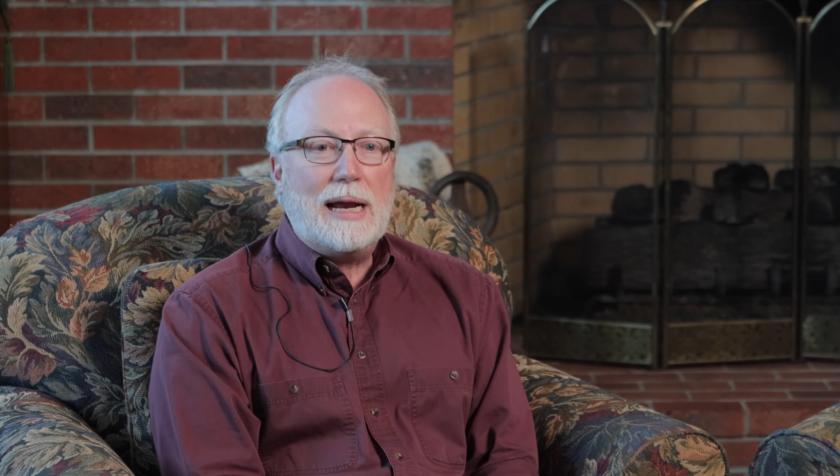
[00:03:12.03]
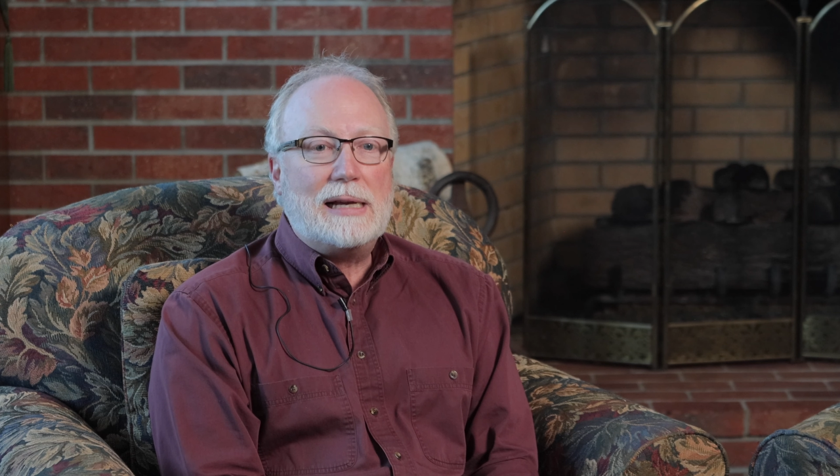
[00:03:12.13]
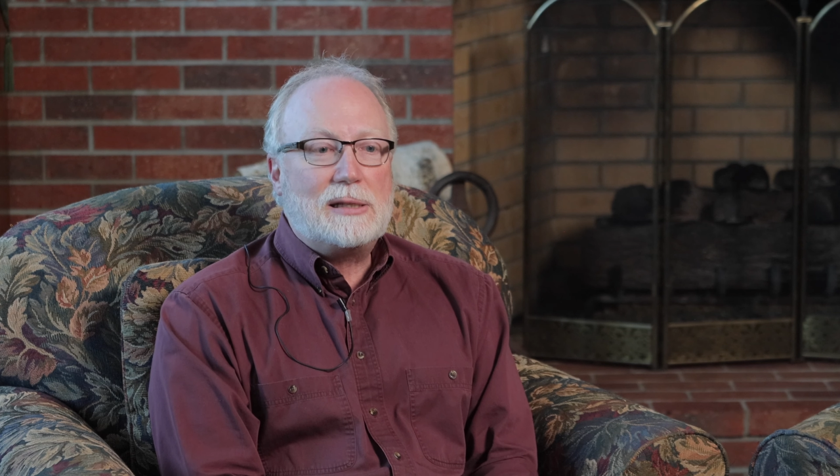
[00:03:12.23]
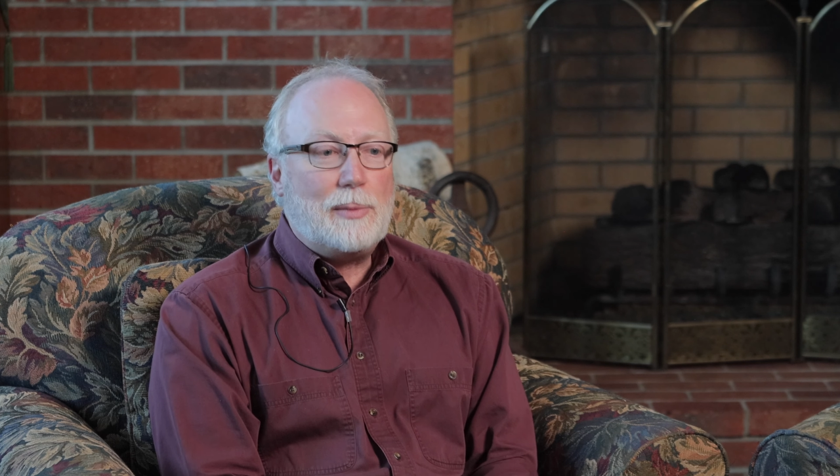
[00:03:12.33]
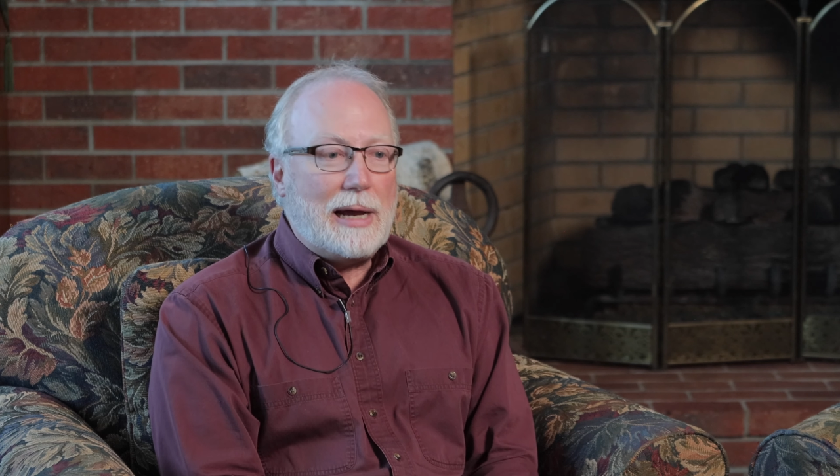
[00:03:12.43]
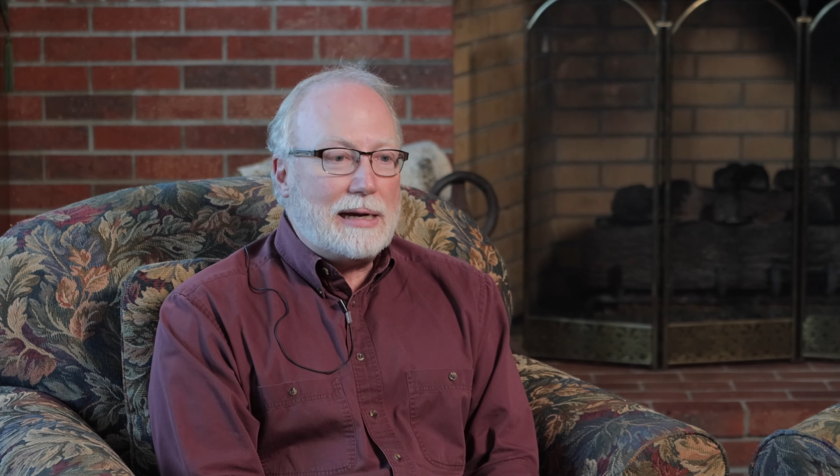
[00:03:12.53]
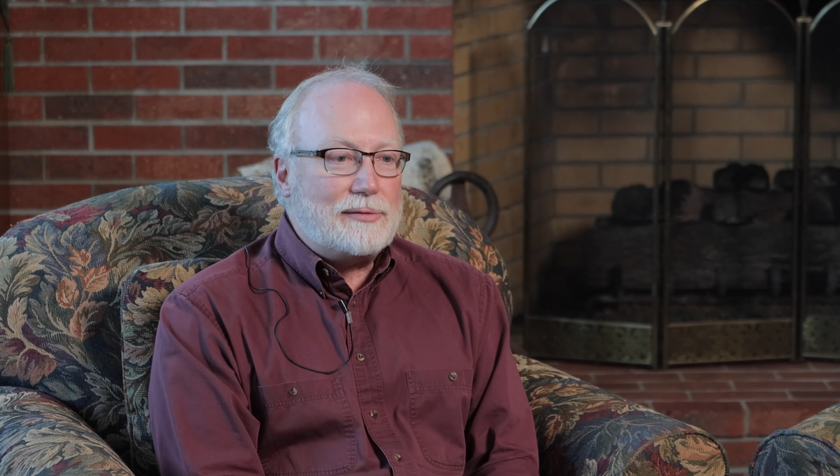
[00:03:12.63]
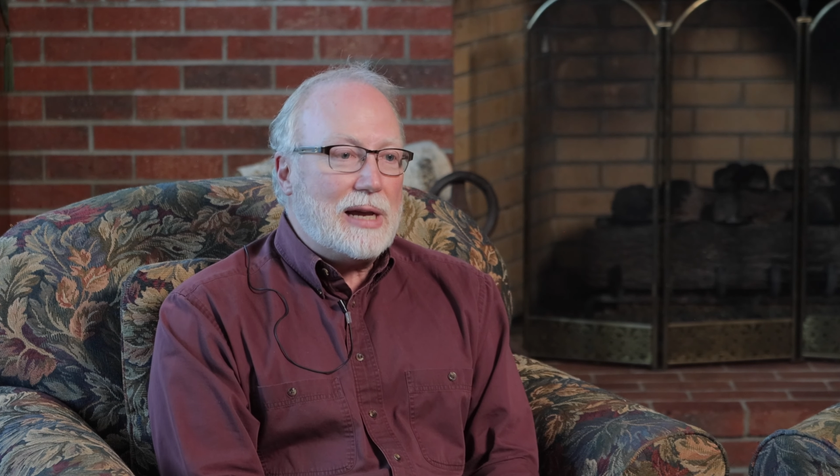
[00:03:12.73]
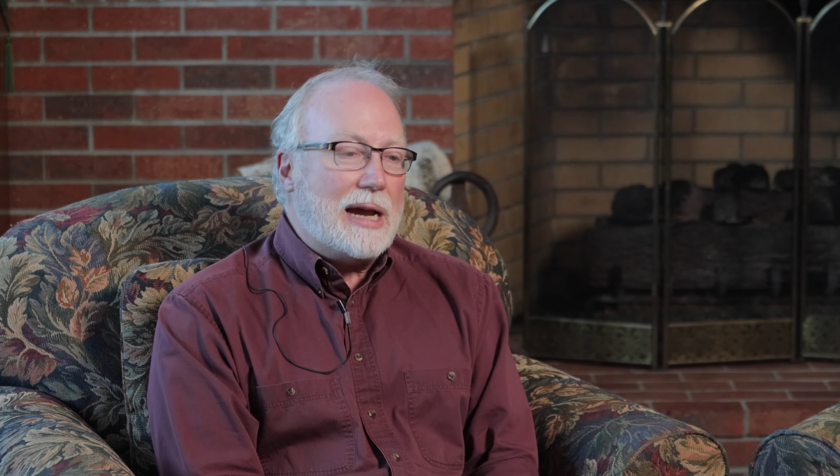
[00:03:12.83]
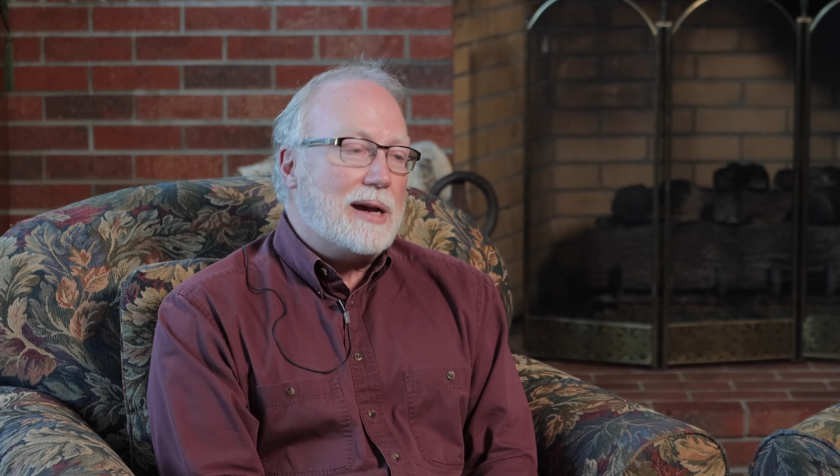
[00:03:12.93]
has to be out
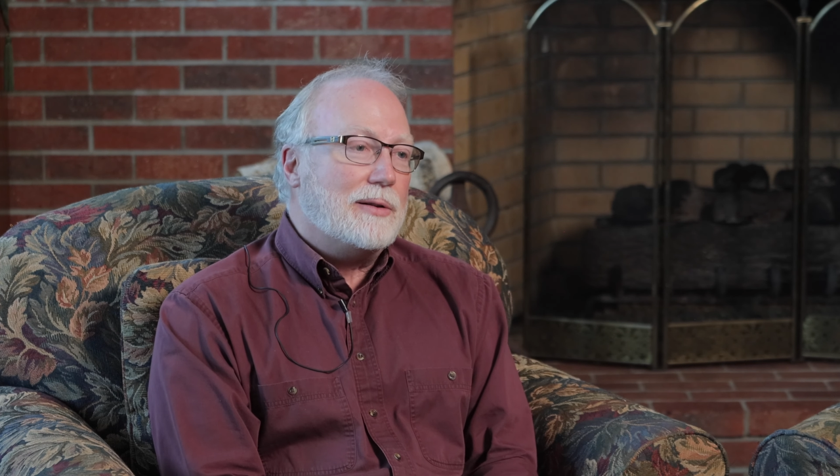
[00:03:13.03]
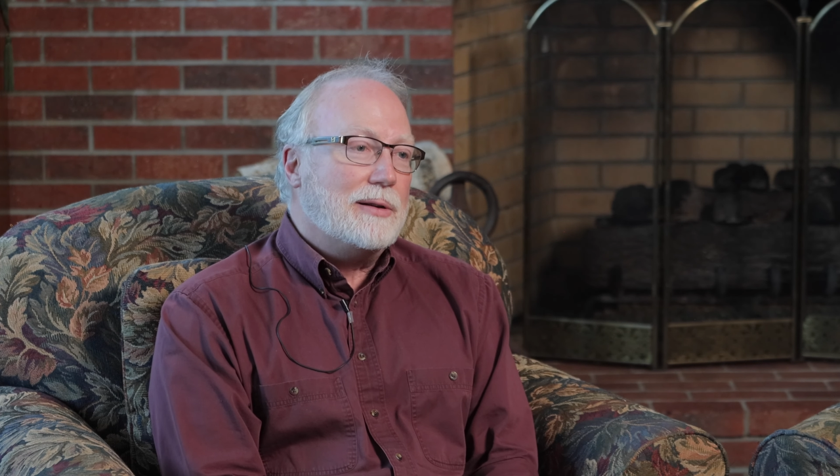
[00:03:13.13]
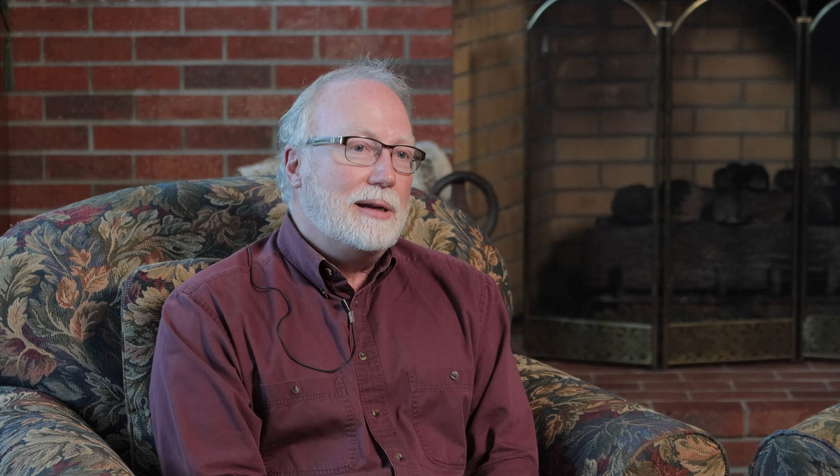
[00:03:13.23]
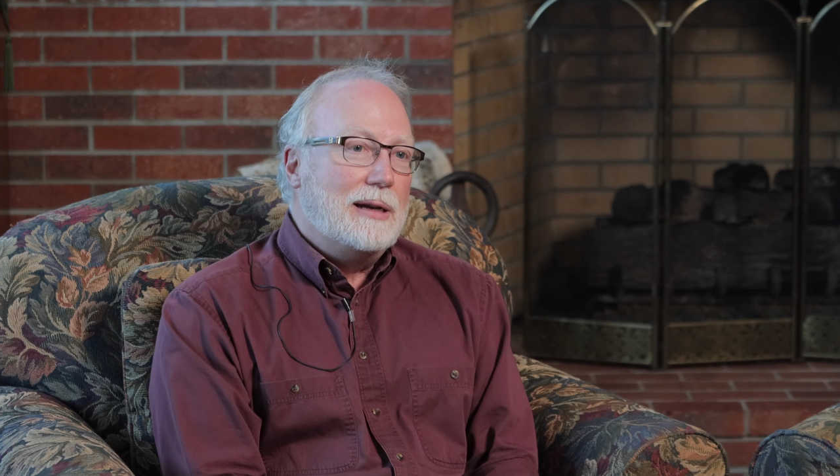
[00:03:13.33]
of town.